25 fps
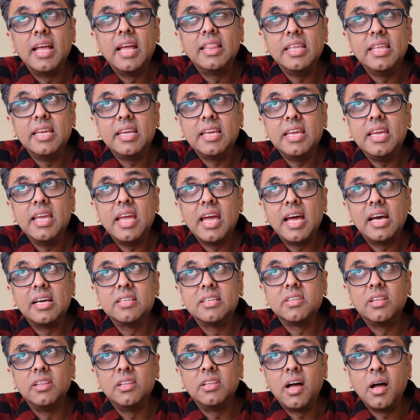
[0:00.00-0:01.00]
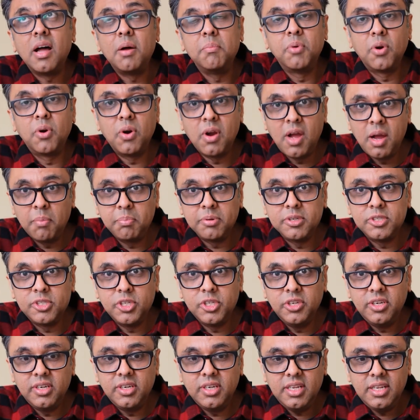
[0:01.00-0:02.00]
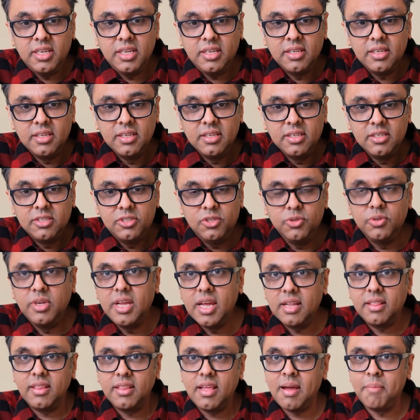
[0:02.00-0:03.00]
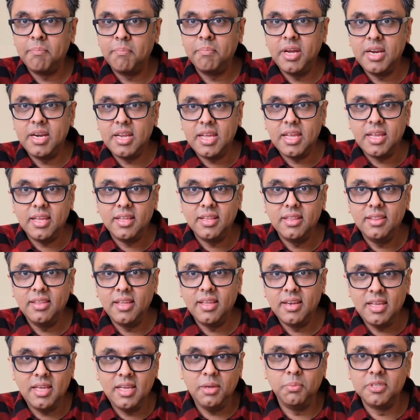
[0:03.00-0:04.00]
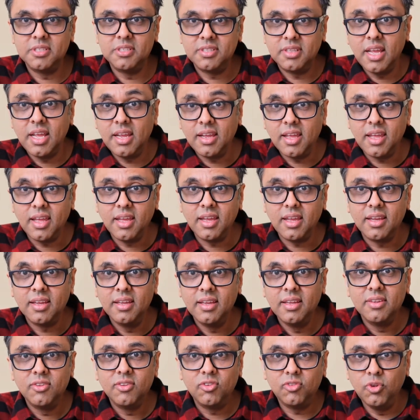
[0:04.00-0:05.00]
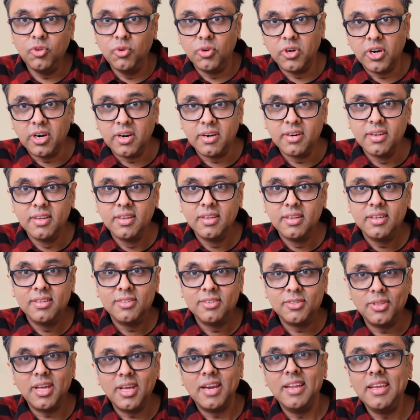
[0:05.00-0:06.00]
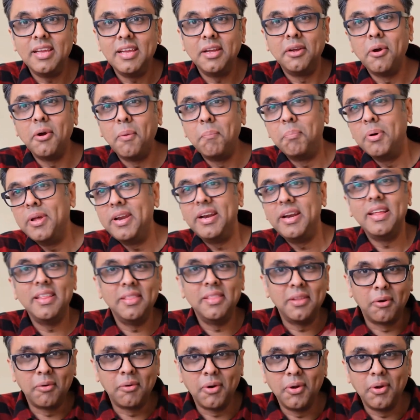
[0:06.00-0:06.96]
I think he has a lot more opportunity to get that money than he was thinking sooner, so that he can go put it in the